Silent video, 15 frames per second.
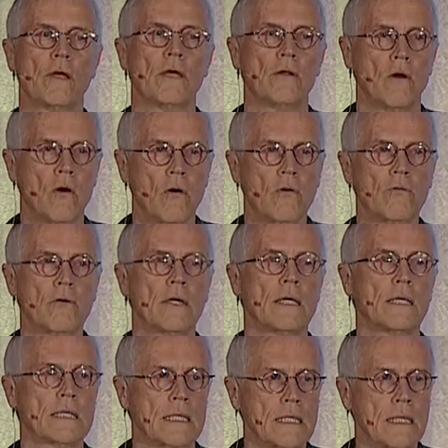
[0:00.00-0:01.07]
and over
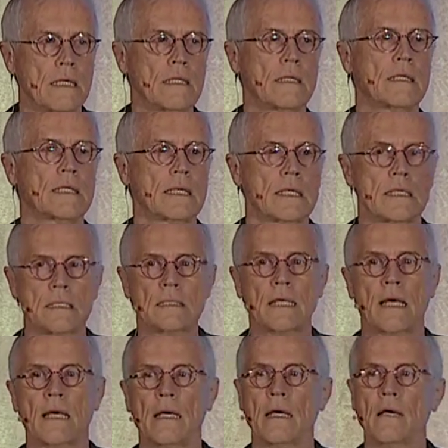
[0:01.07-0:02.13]
and again and again
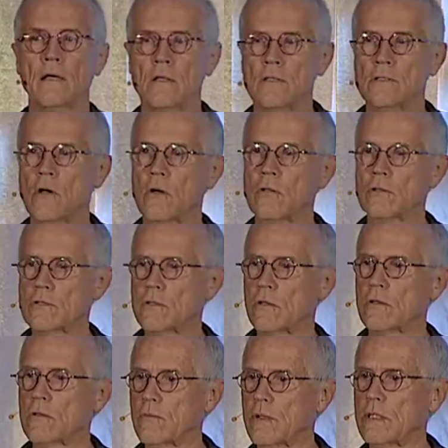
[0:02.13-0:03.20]
saying solar,
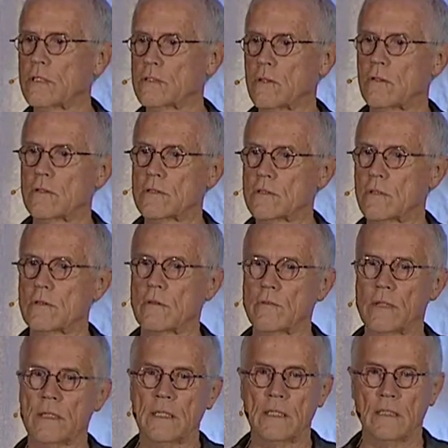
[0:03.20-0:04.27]
solar, wind, solar, solar,
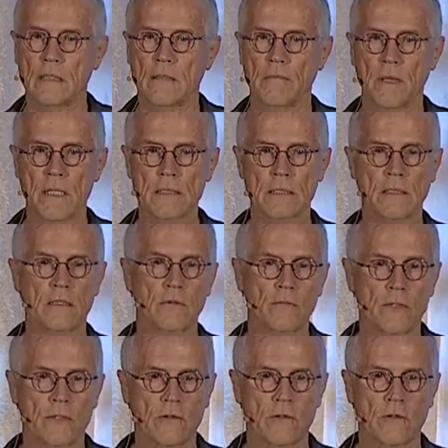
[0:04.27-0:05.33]
wind, Elon Musk. And if
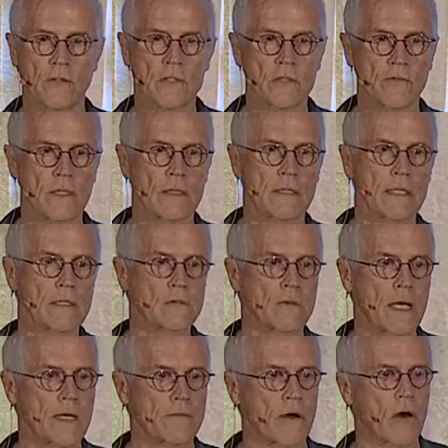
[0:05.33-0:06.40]
we do those three things, we
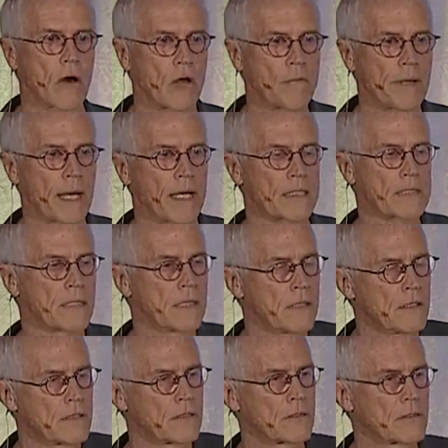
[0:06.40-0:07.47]
have a hall pass
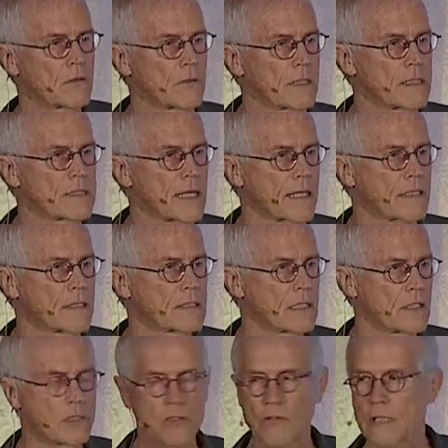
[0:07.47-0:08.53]
to the 22nd
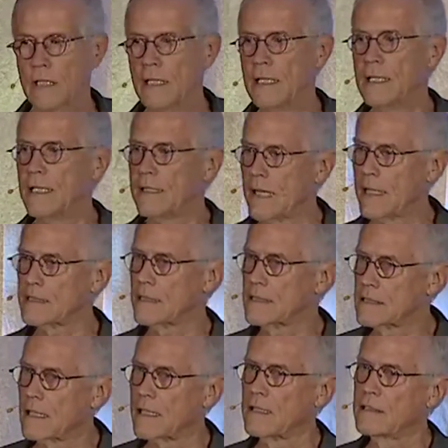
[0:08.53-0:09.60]
century. And that's a
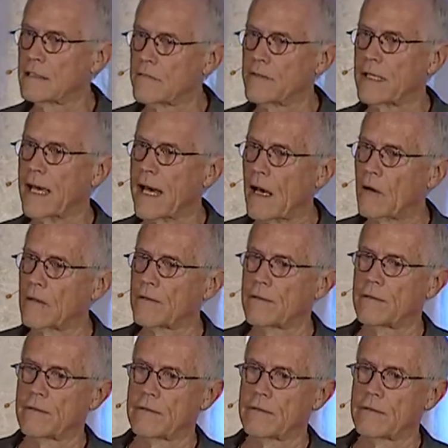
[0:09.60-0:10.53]
scientific howler.